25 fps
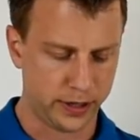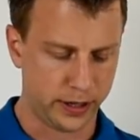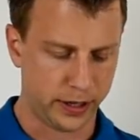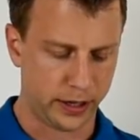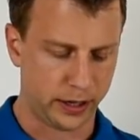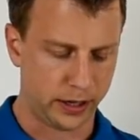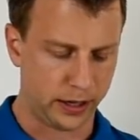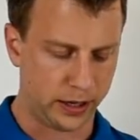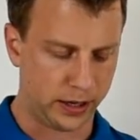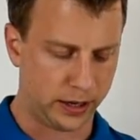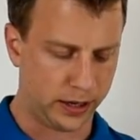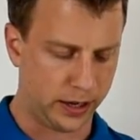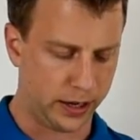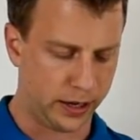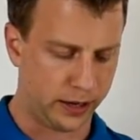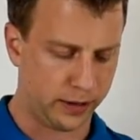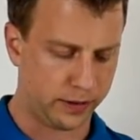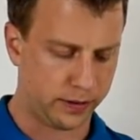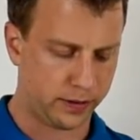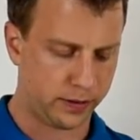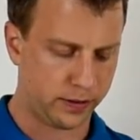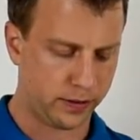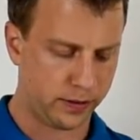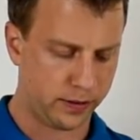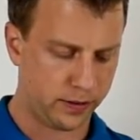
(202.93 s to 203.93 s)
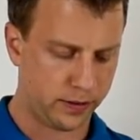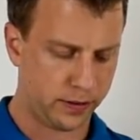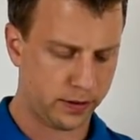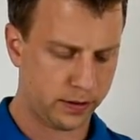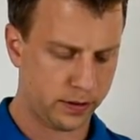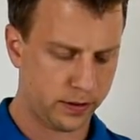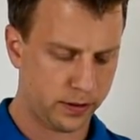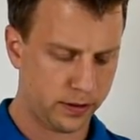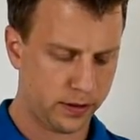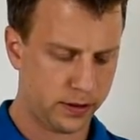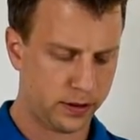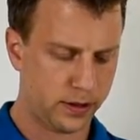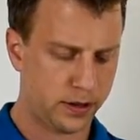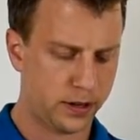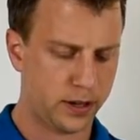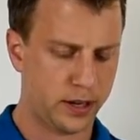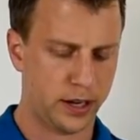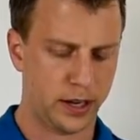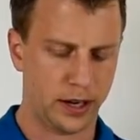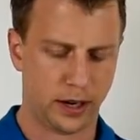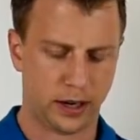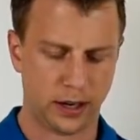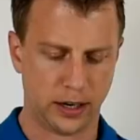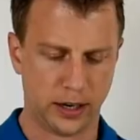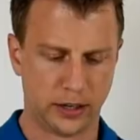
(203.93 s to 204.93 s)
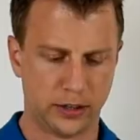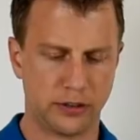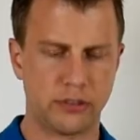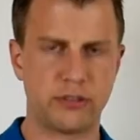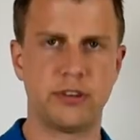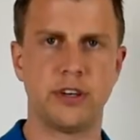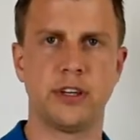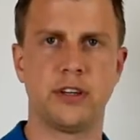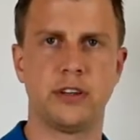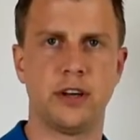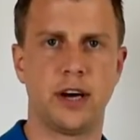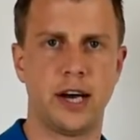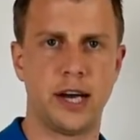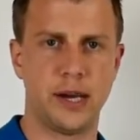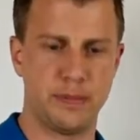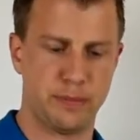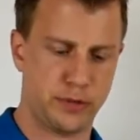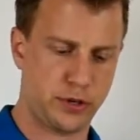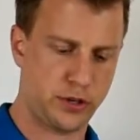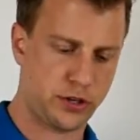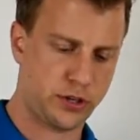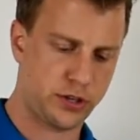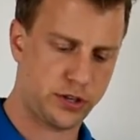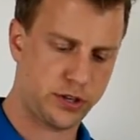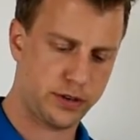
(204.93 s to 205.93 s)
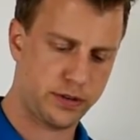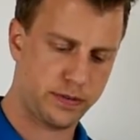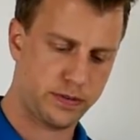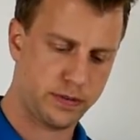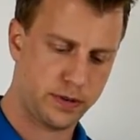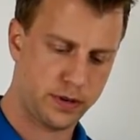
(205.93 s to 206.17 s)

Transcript: I click add. I click 3 times.